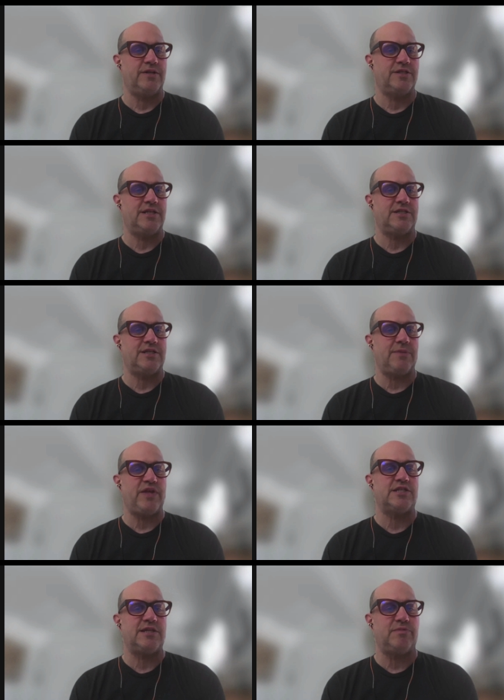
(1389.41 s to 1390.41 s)
something
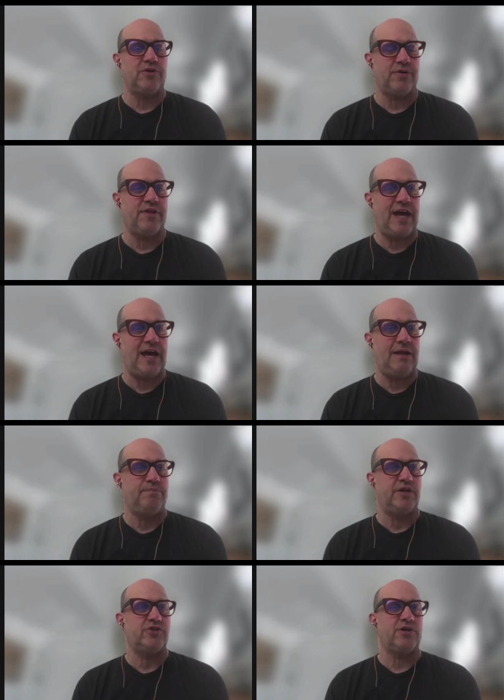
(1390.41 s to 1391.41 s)
similar to that,
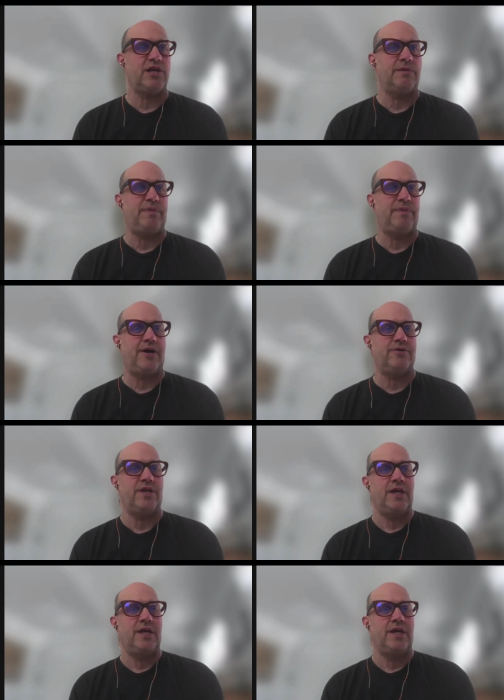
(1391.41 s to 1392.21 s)
but talking about